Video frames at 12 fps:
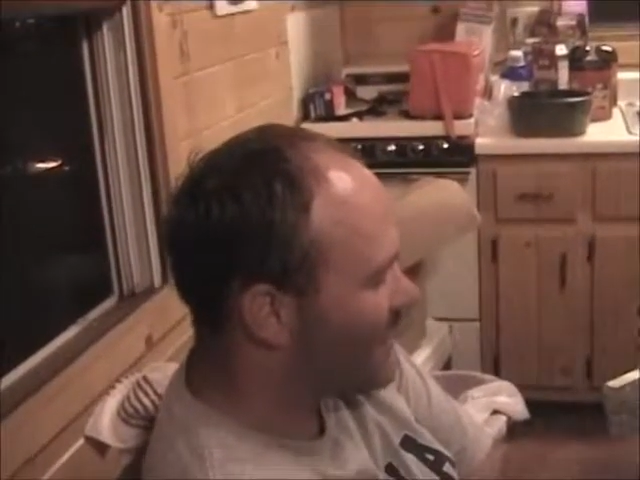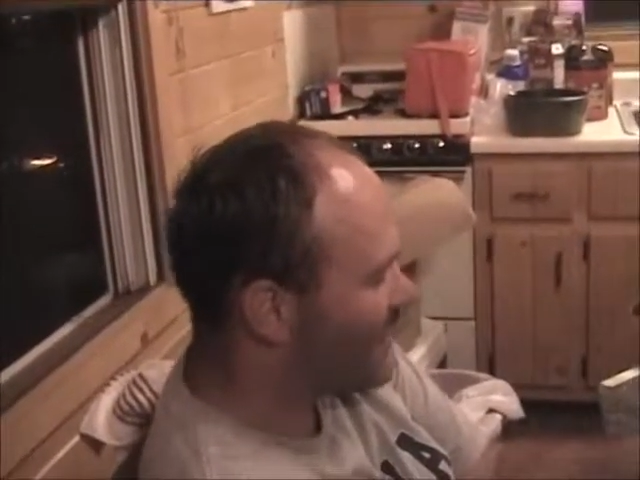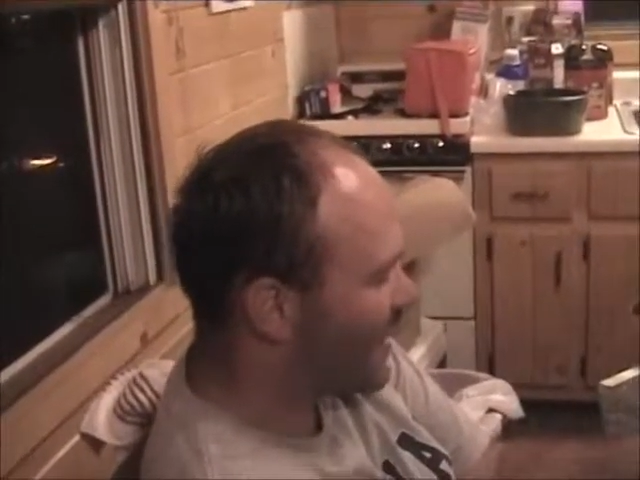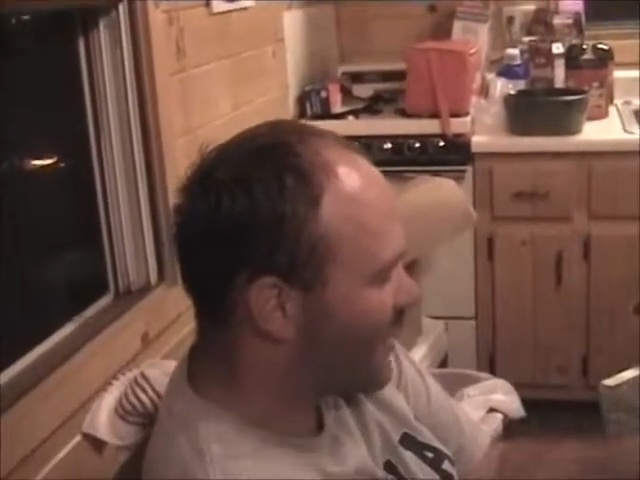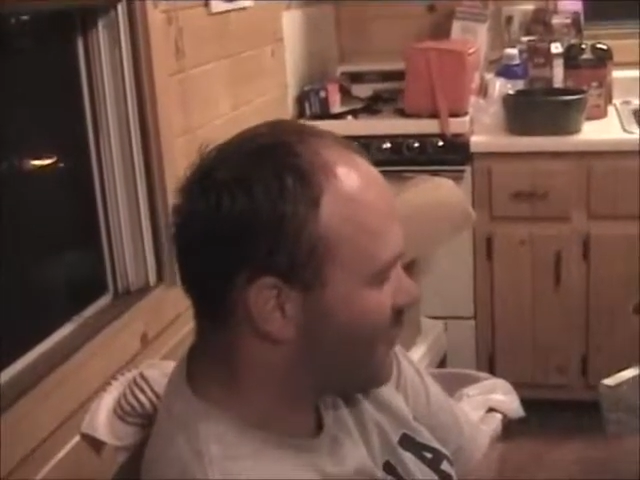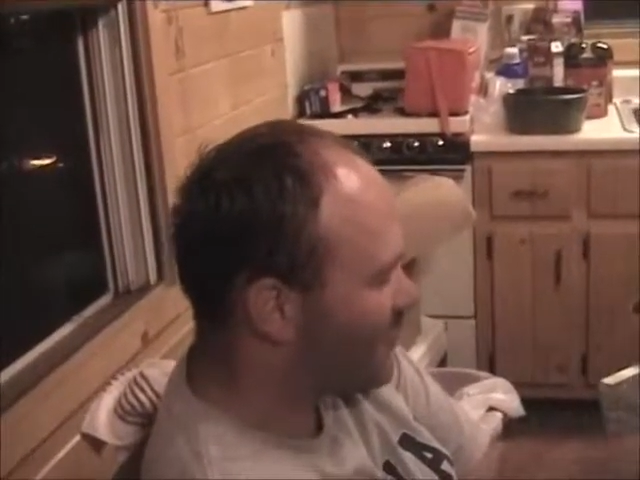
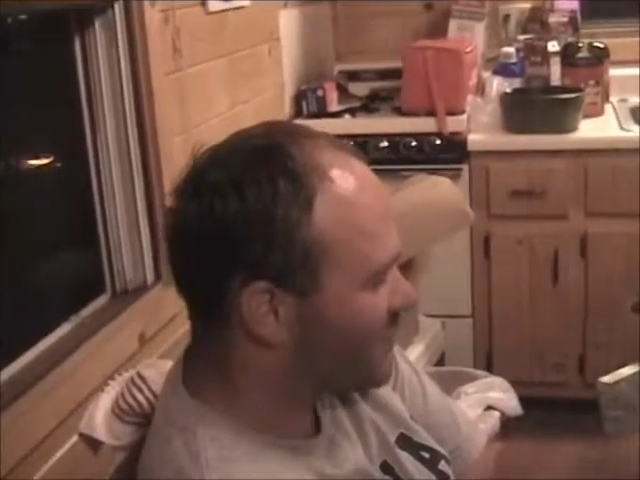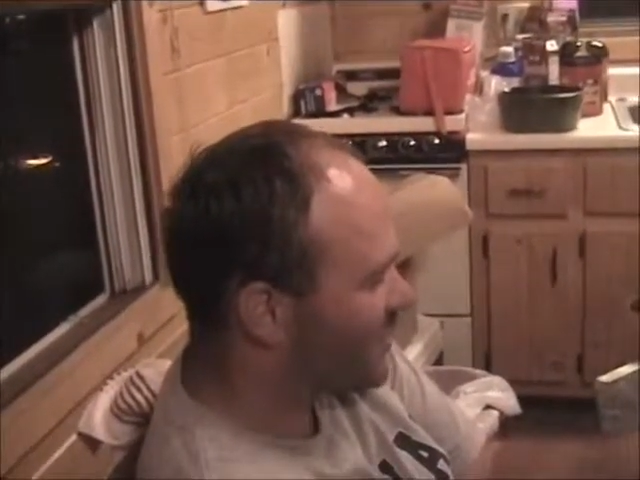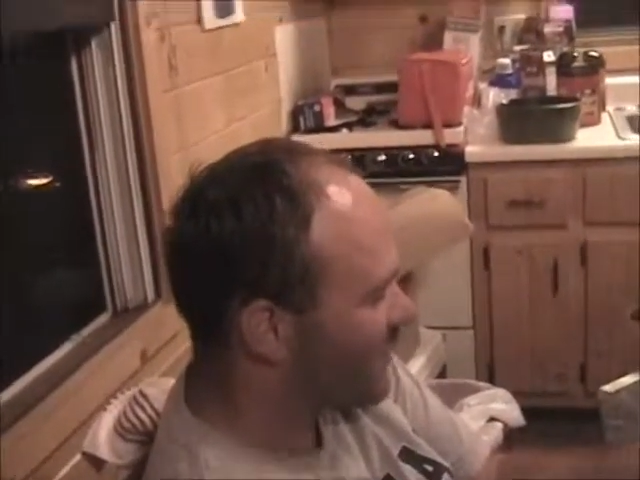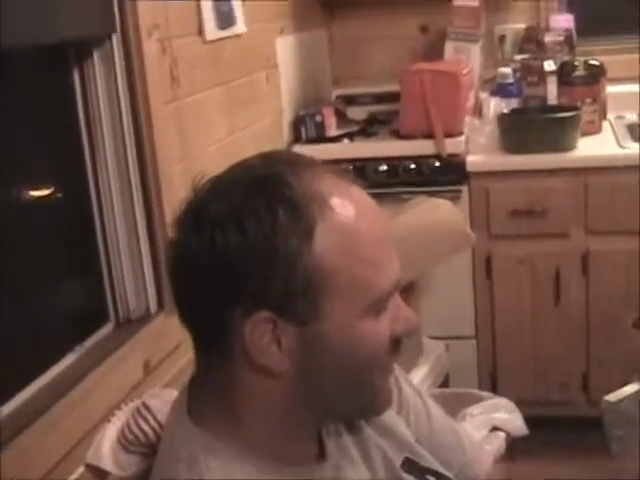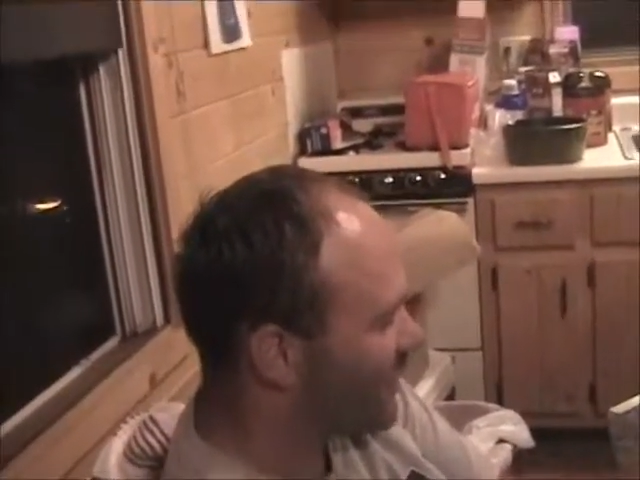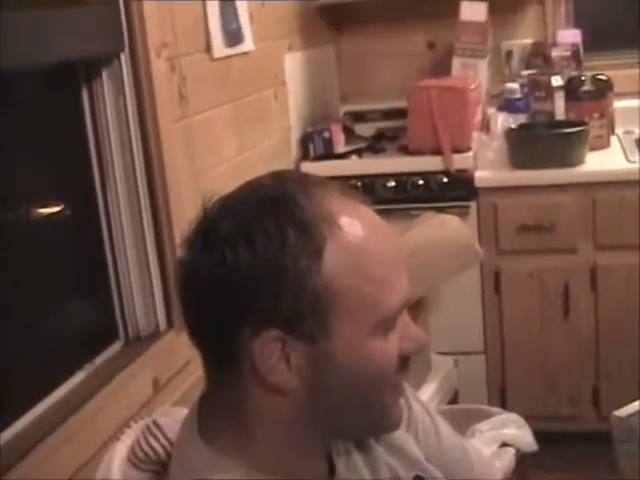second one was
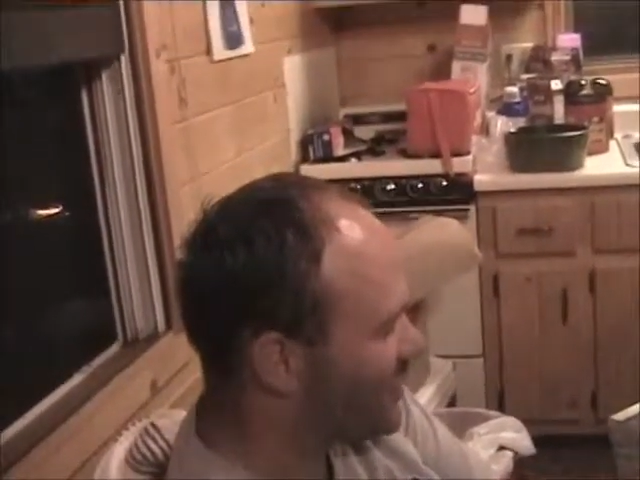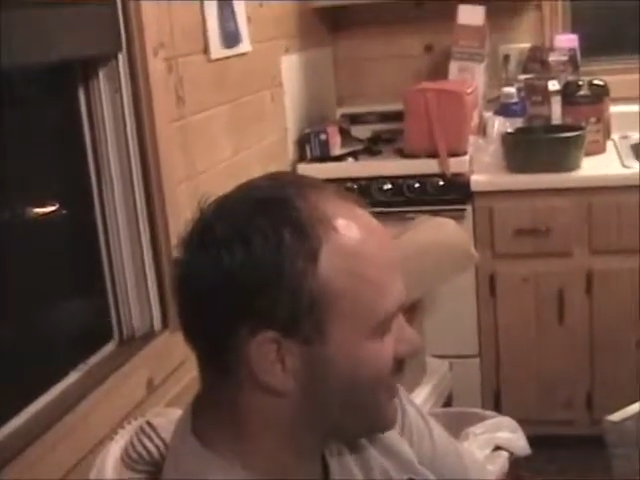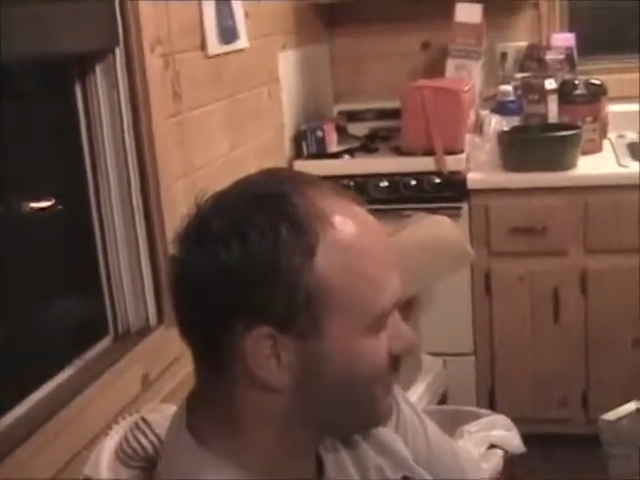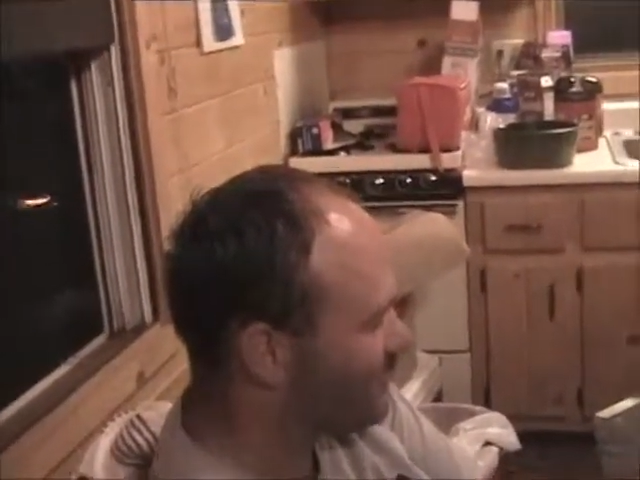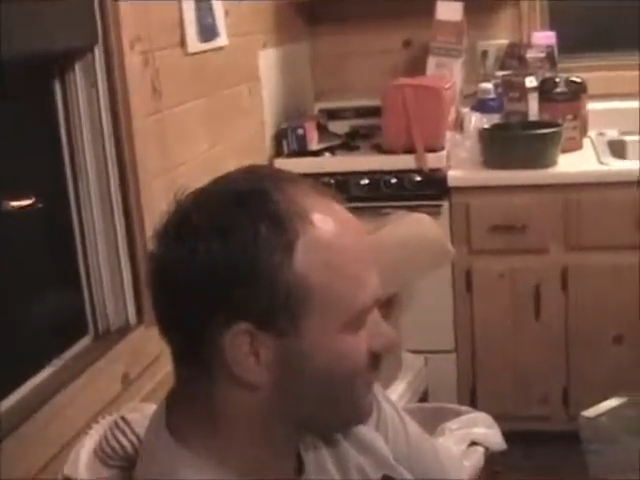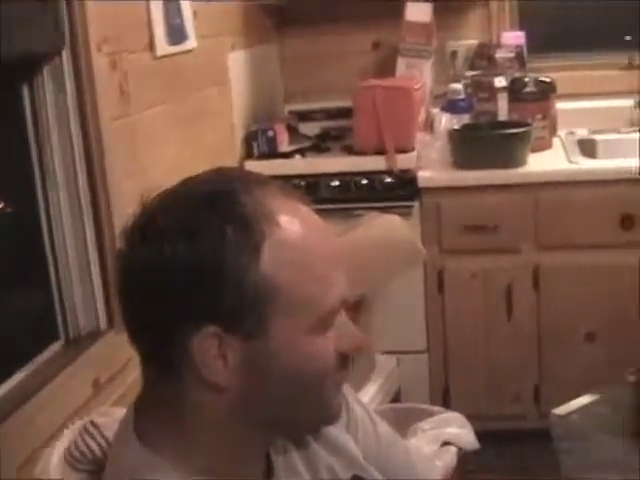sunfish.
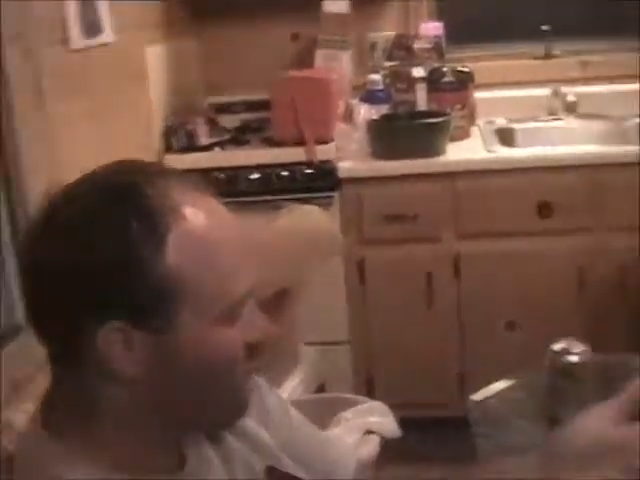Patients